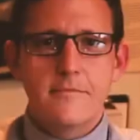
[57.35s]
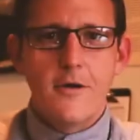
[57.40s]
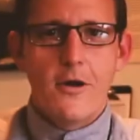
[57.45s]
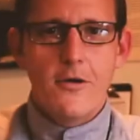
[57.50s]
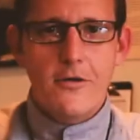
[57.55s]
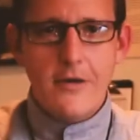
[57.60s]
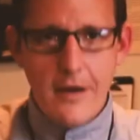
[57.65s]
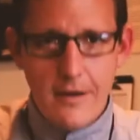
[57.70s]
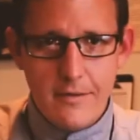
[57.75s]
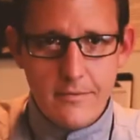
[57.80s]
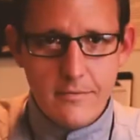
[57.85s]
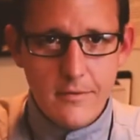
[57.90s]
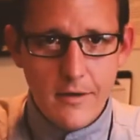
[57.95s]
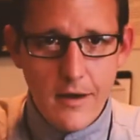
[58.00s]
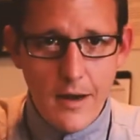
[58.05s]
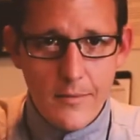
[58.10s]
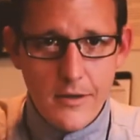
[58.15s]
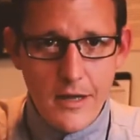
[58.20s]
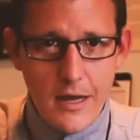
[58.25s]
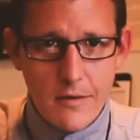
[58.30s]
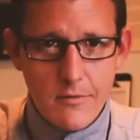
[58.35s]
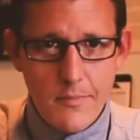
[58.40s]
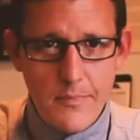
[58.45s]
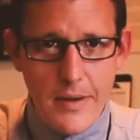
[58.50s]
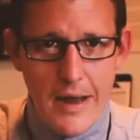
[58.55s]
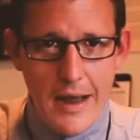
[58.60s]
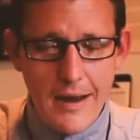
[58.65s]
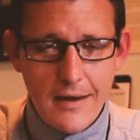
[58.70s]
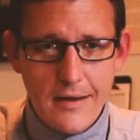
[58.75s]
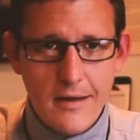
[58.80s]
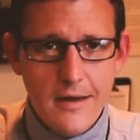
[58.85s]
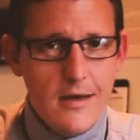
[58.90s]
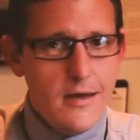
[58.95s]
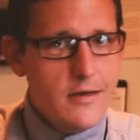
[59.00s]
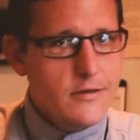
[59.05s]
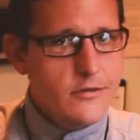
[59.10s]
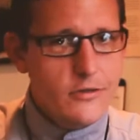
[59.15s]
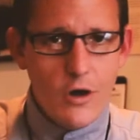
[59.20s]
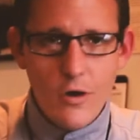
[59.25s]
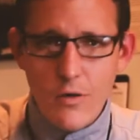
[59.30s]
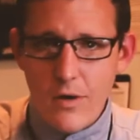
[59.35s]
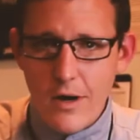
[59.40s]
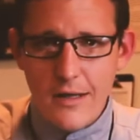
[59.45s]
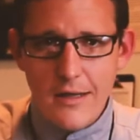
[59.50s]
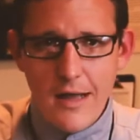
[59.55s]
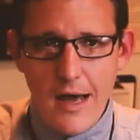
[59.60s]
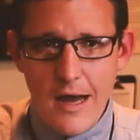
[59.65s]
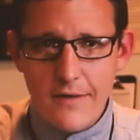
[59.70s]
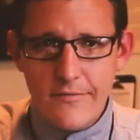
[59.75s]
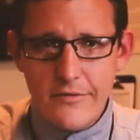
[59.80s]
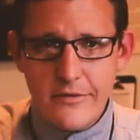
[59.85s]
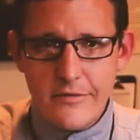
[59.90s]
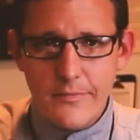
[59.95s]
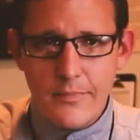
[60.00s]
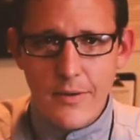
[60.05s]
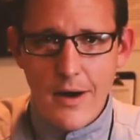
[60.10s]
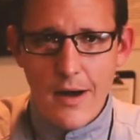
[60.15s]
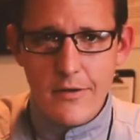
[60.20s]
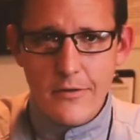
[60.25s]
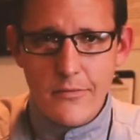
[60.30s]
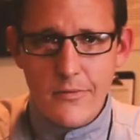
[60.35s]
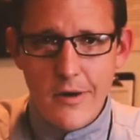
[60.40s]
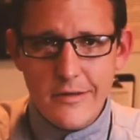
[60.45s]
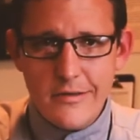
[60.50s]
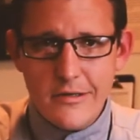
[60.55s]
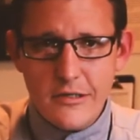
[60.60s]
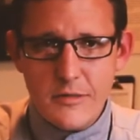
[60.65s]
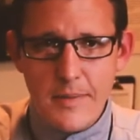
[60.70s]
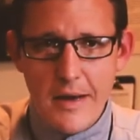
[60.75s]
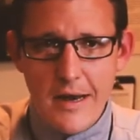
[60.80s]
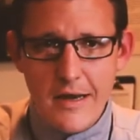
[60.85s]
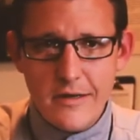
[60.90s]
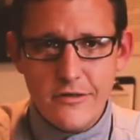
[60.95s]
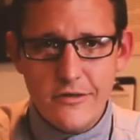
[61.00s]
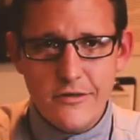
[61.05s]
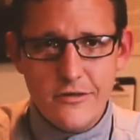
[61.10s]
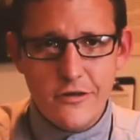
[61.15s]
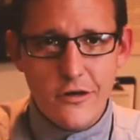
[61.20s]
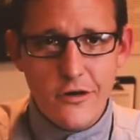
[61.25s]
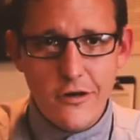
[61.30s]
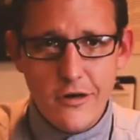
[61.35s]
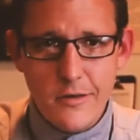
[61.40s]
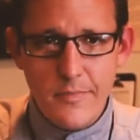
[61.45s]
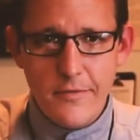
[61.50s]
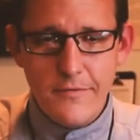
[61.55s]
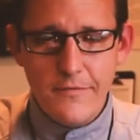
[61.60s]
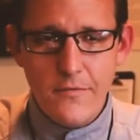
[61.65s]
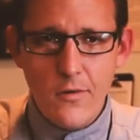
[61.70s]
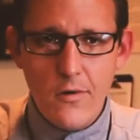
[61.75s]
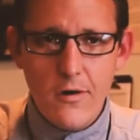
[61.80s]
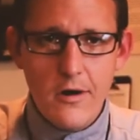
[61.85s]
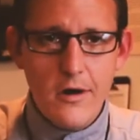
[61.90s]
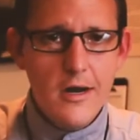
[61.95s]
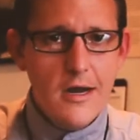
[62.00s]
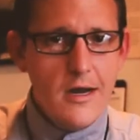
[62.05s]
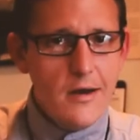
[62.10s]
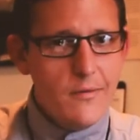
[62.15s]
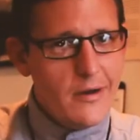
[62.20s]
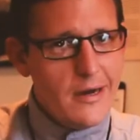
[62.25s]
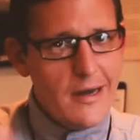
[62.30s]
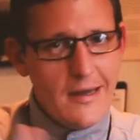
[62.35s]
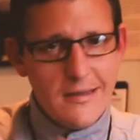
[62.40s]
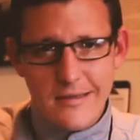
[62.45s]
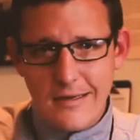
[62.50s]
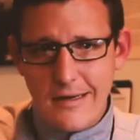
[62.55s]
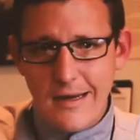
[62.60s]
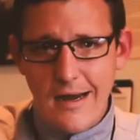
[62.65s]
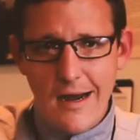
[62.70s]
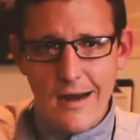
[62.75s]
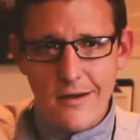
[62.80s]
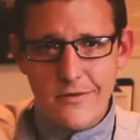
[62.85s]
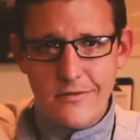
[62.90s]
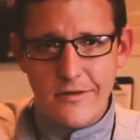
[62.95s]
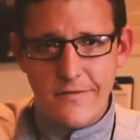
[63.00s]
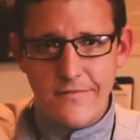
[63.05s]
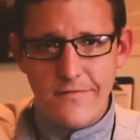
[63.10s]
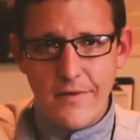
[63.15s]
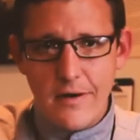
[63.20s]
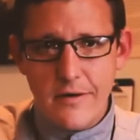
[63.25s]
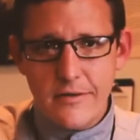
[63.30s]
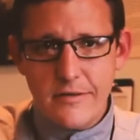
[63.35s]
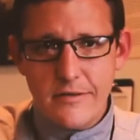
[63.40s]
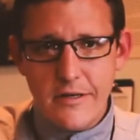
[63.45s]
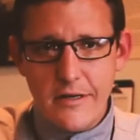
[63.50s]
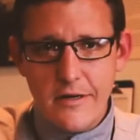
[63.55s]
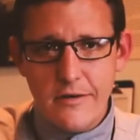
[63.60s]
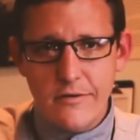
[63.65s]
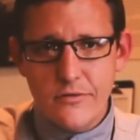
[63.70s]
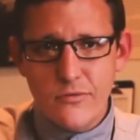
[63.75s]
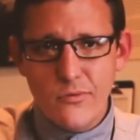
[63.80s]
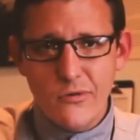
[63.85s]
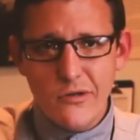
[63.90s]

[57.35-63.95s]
Okay, I'm glad we're back. So a lot of us have probably read this passage or heard it before. We got the guy who's the Pharisee who's